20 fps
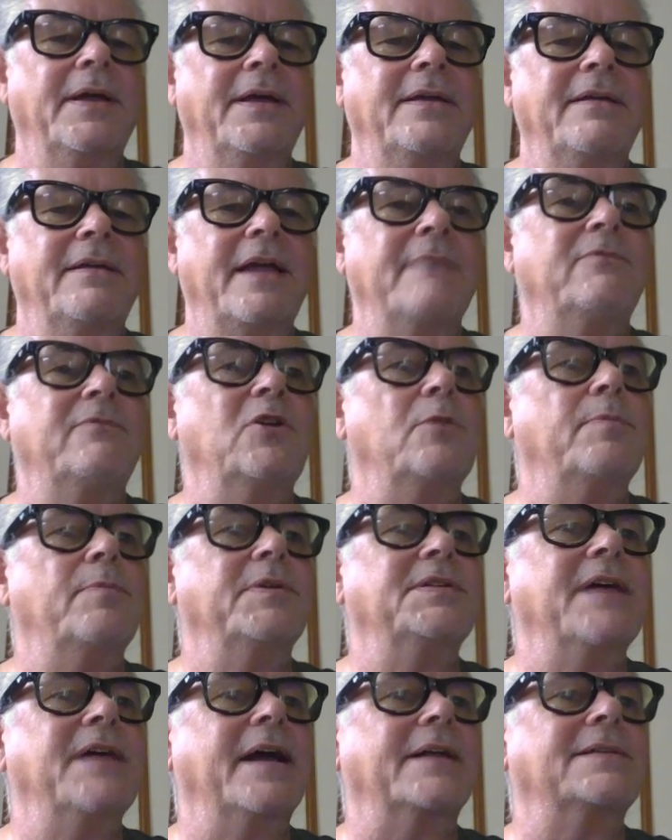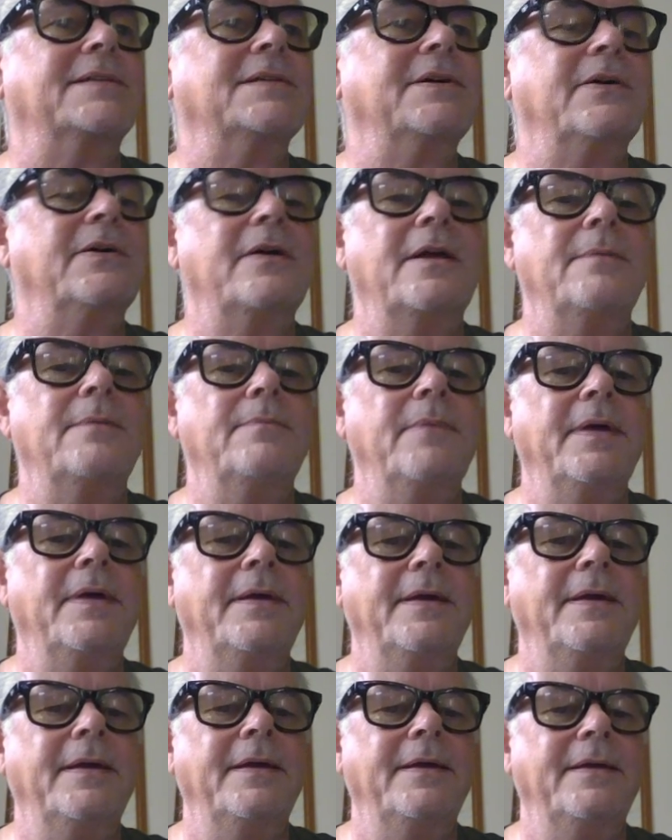Envelope attack time,
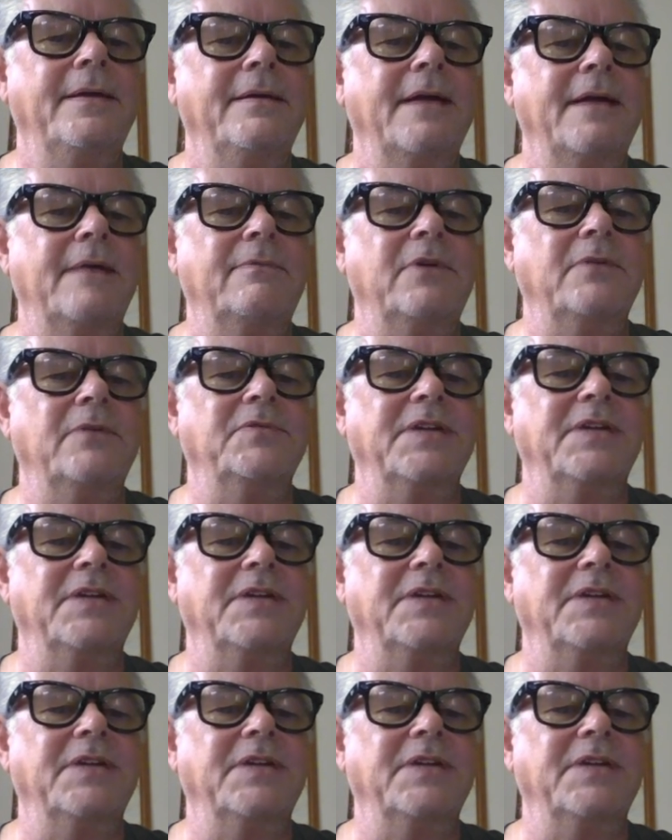envelope